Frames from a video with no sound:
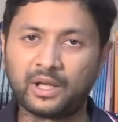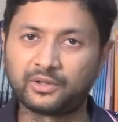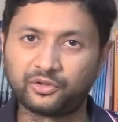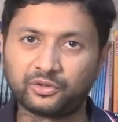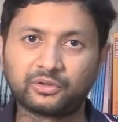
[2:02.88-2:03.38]

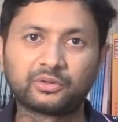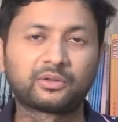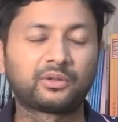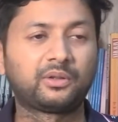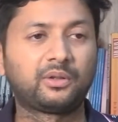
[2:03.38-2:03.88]
anxious
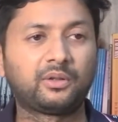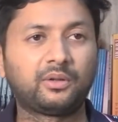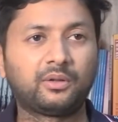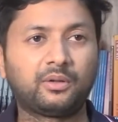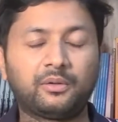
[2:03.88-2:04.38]

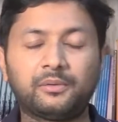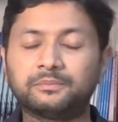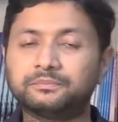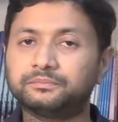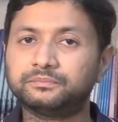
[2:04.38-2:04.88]

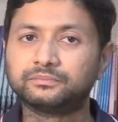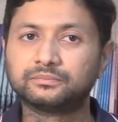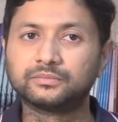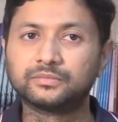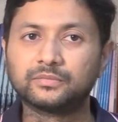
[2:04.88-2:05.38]

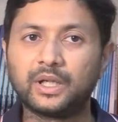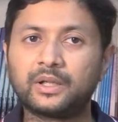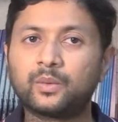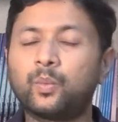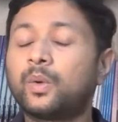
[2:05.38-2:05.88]

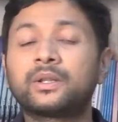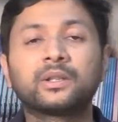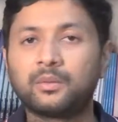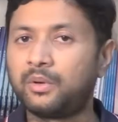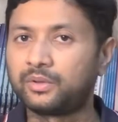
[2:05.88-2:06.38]
and
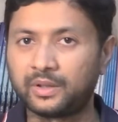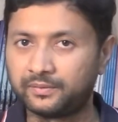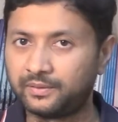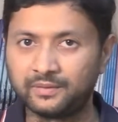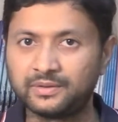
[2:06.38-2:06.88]
worrying about
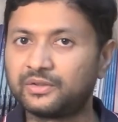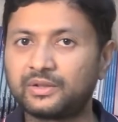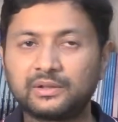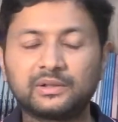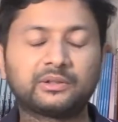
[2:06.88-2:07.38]
every
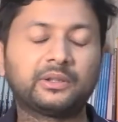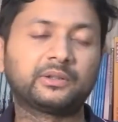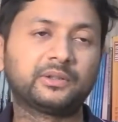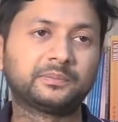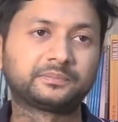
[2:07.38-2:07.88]
single
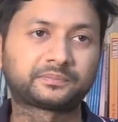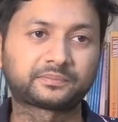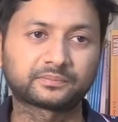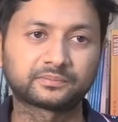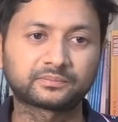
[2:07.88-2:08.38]
thing.
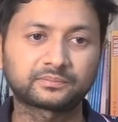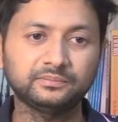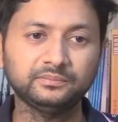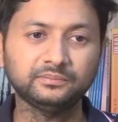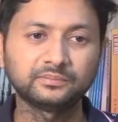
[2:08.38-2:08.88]

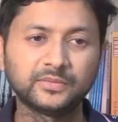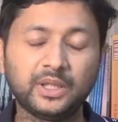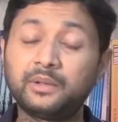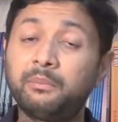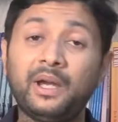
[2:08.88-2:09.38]

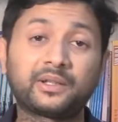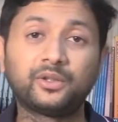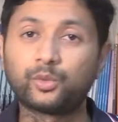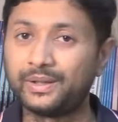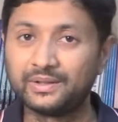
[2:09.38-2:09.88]
And back
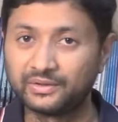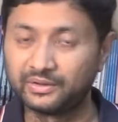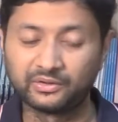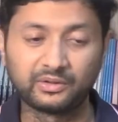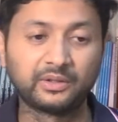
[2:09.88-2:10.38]
in
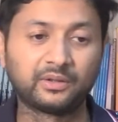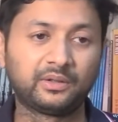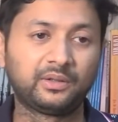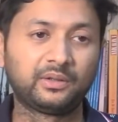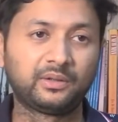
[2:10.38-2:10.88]

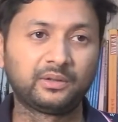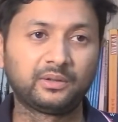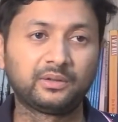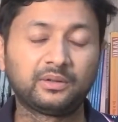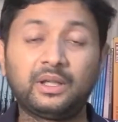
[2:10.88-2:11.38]
2016,
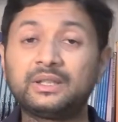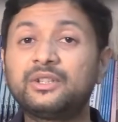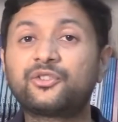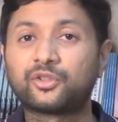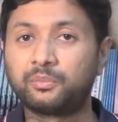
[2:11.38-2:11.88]
I
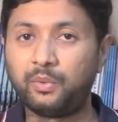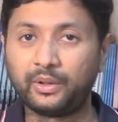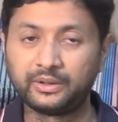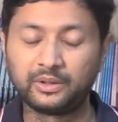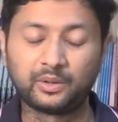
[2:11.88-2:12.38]
reached a
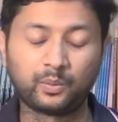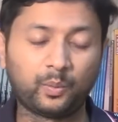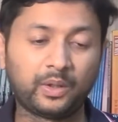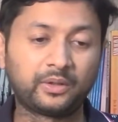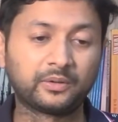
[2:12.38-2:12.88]
point
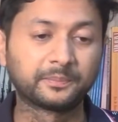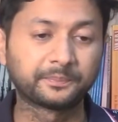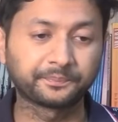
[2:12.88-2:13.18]
wherein